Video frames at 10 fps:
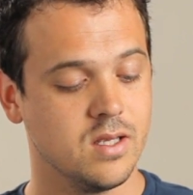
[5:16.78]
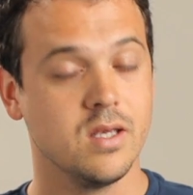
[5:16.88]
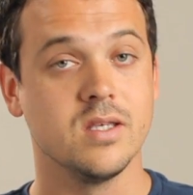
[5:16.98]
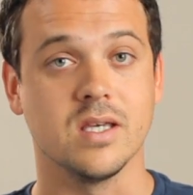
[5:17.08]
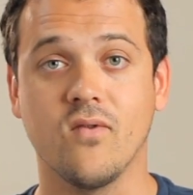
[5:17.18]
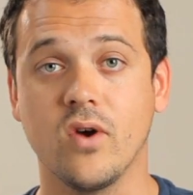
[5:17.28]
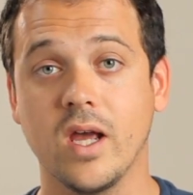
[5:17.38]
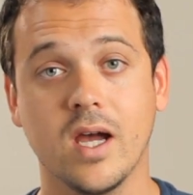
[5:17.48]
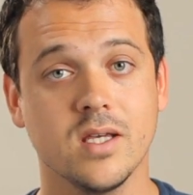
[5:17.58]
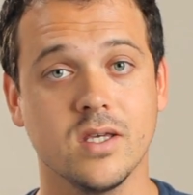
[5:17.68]
640
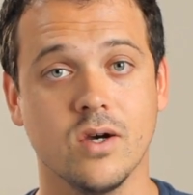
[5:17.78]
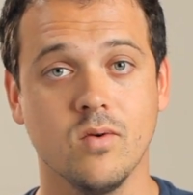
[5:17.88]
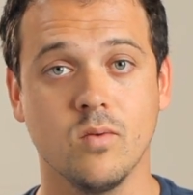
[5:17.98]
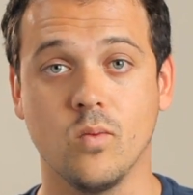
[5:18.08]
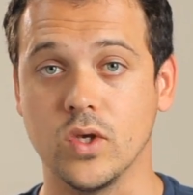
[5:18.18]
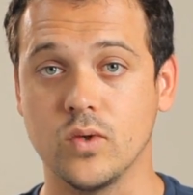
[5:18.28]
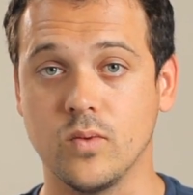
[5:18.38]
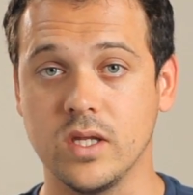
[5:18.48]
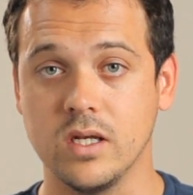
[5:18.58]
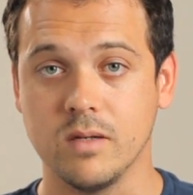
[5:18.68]
ISO, which
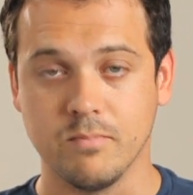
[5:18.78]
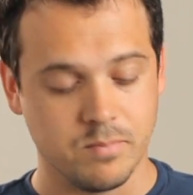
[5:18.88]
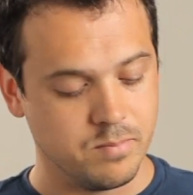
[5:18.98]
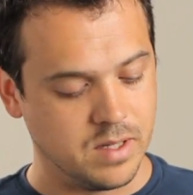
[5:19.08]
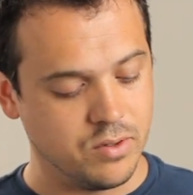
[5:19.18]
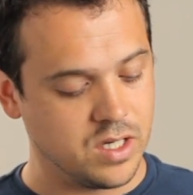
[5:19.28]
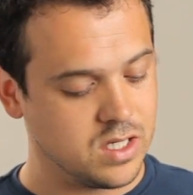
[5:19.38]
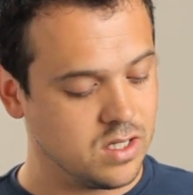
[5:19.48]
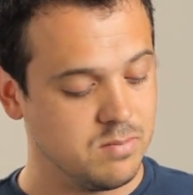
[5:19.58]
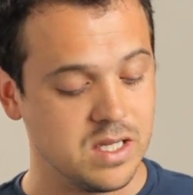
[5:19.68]
we input
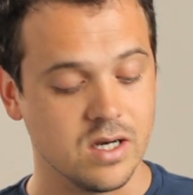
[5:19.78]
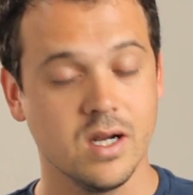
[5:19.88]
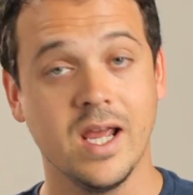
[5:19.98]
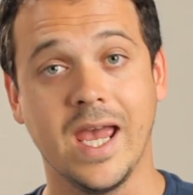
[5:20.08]
into the meter,